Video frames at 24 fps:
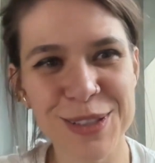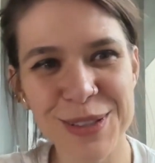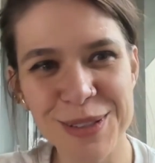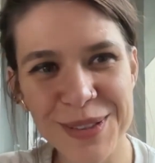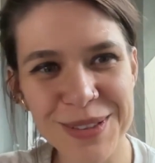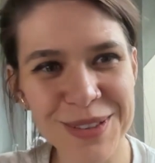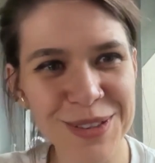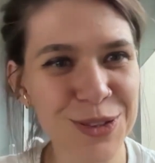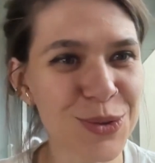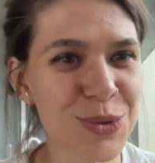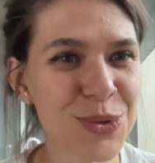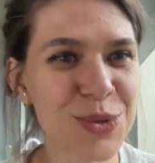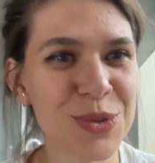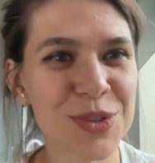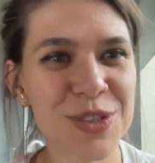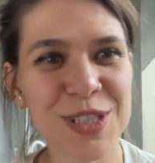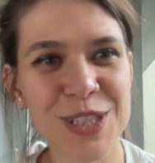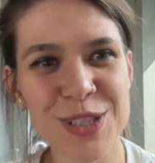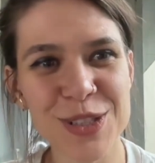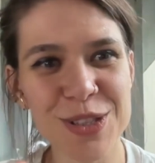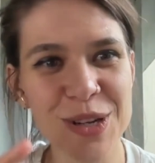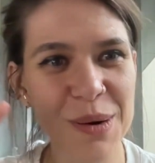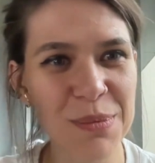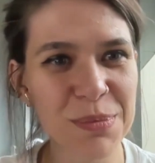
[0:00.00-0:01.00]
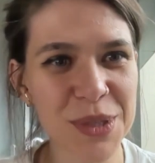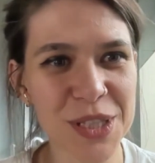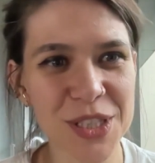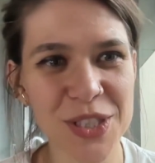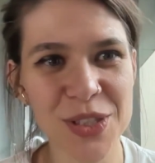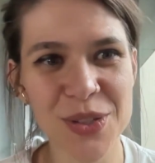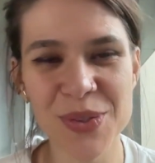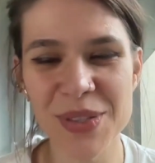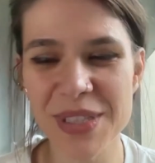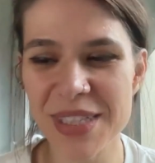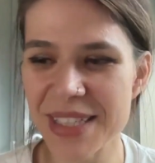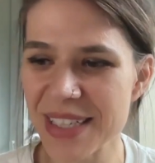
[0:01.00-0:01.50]
lose this
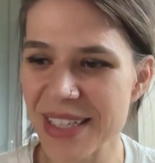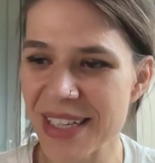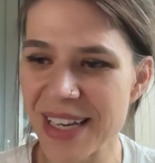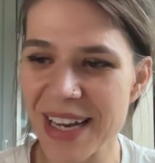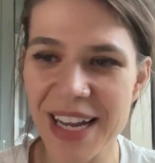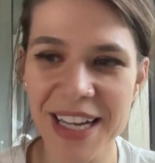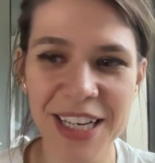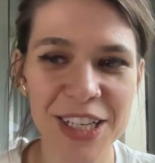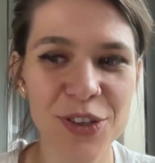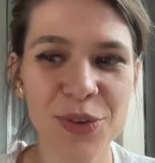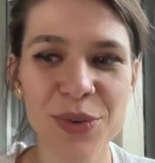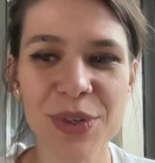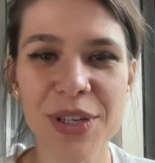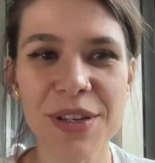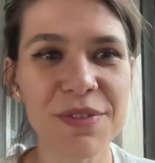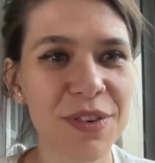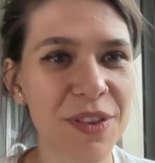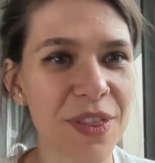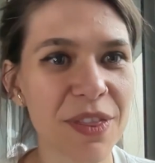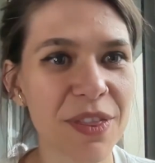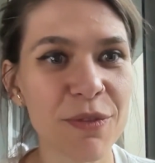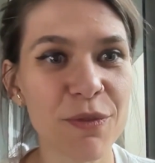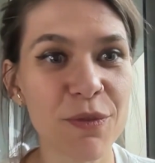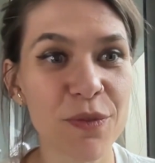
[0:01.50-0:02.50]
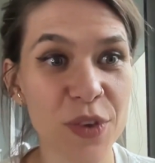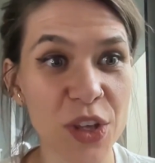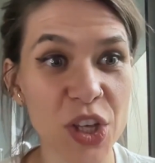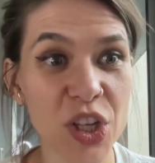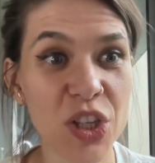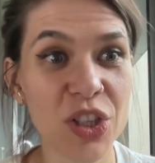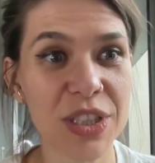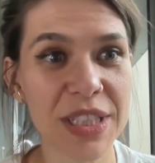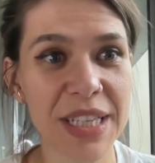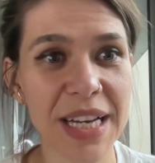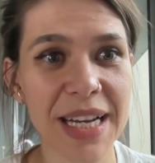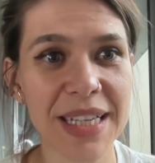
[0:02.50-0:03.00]
opportunity? I don't even
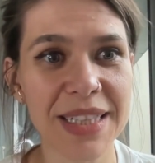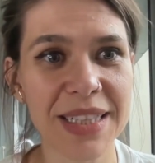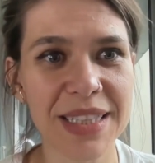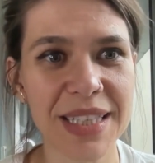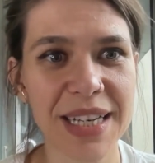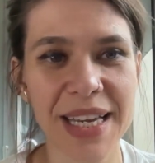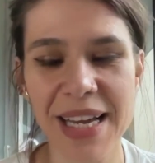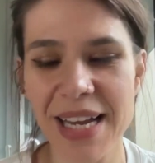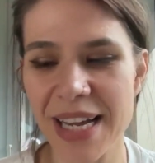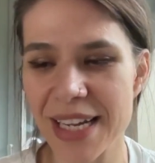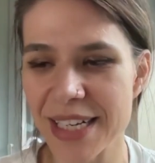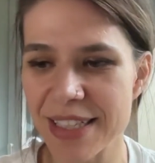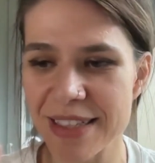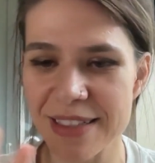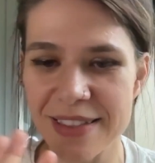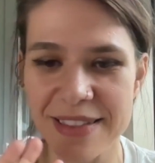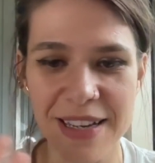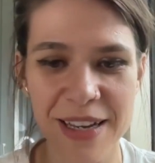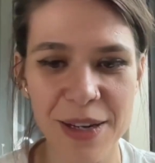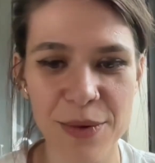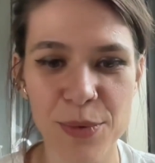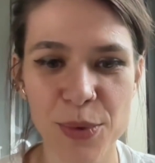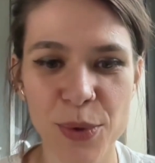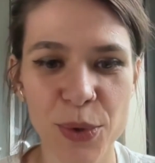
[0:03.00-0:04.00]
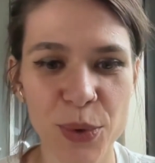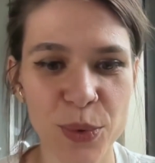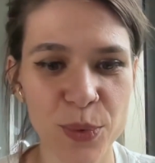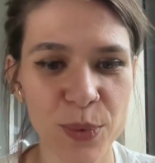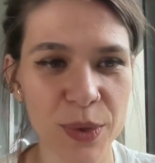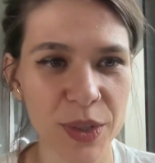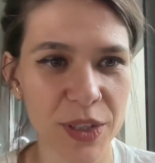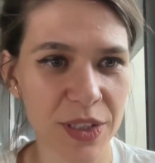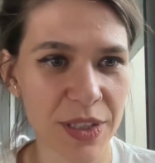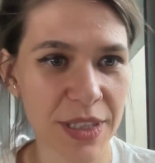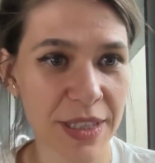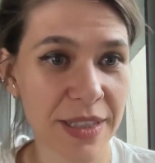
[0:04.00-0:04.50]
feel that the AI design role
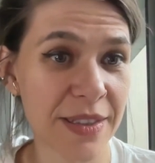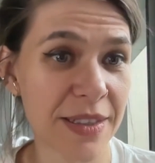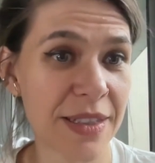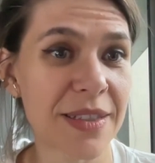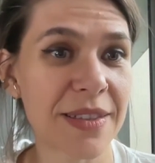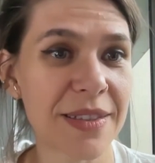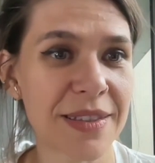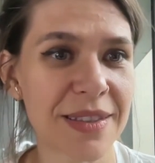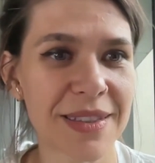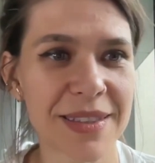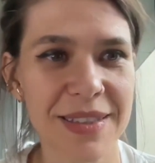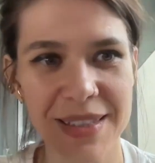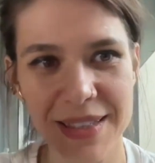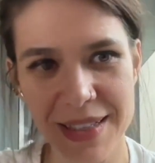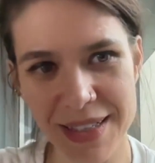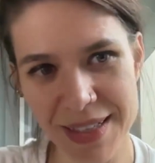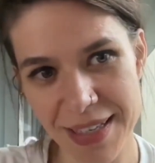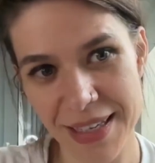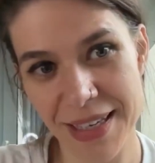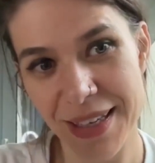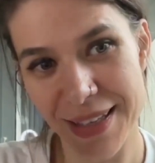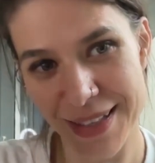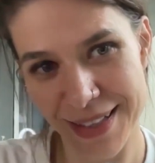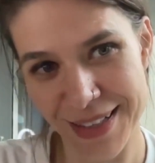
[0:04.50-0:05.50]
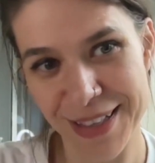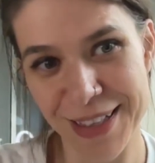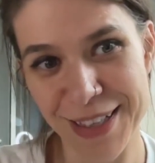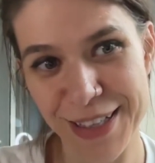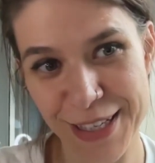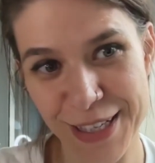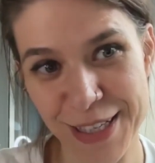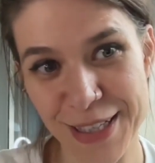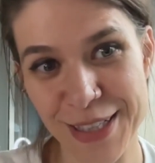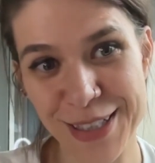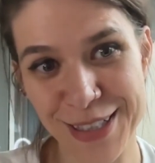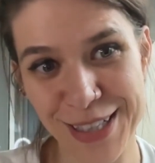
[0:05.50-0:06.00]
will exist
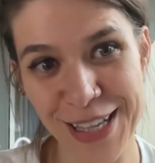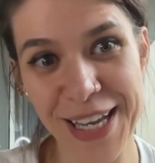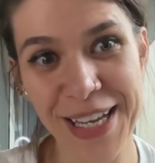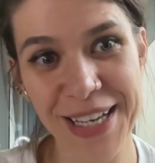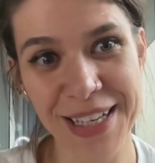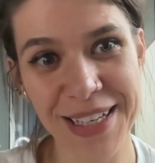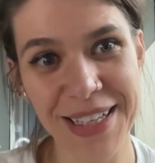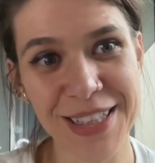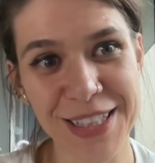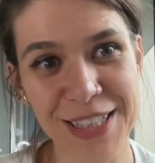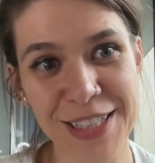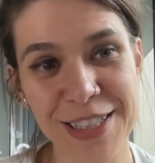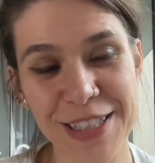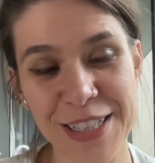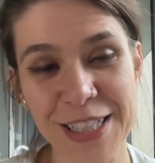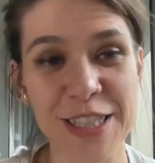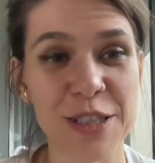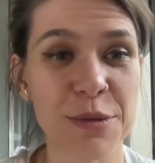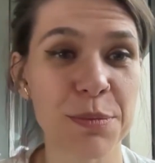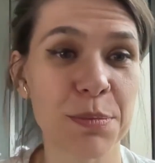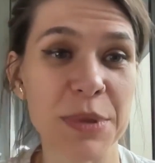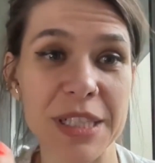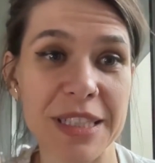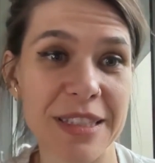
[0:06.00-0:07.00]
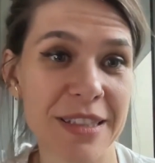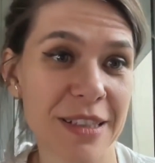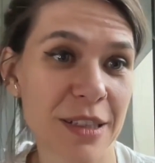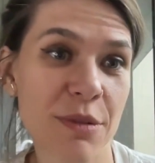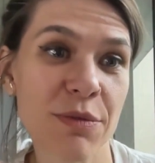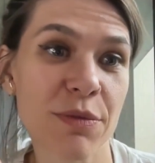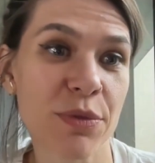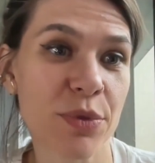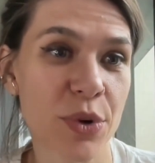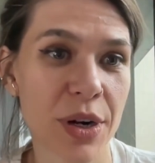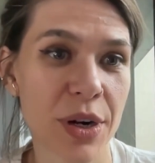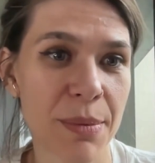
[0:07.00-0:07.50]
like in this explicit
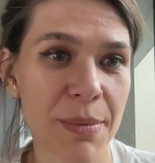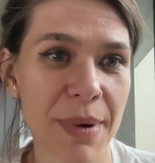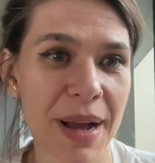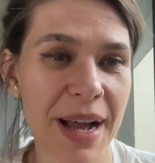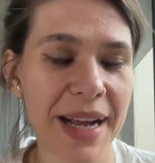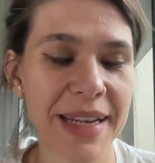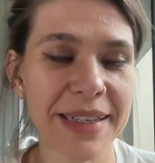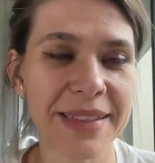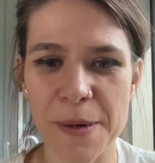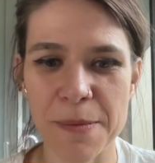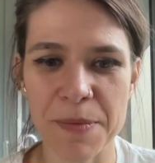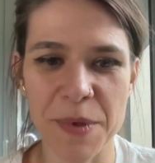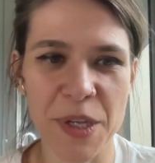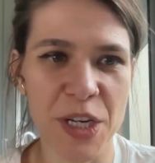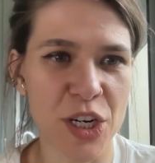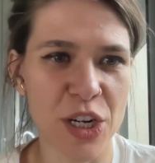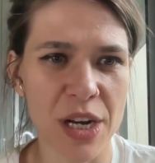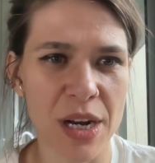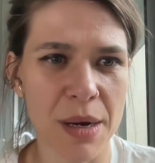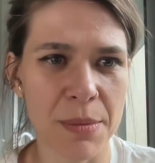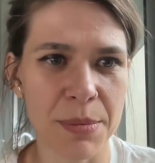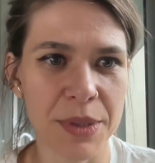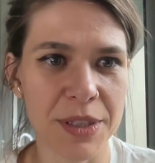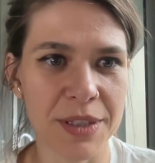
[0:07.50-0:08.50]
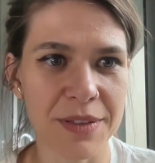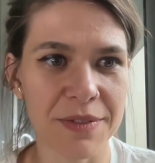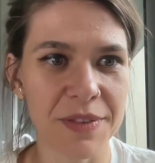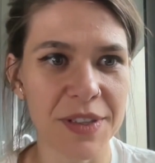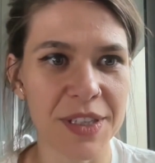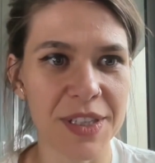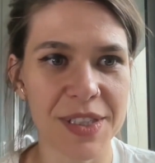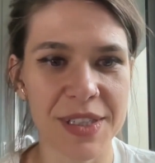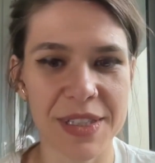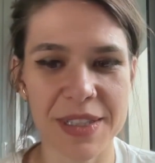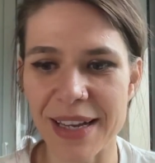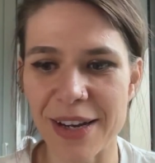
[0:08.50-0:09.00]
format in a couple of
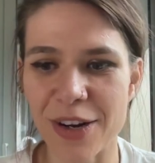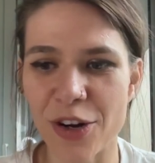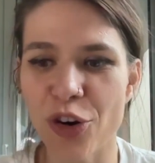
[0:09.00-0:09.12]
years.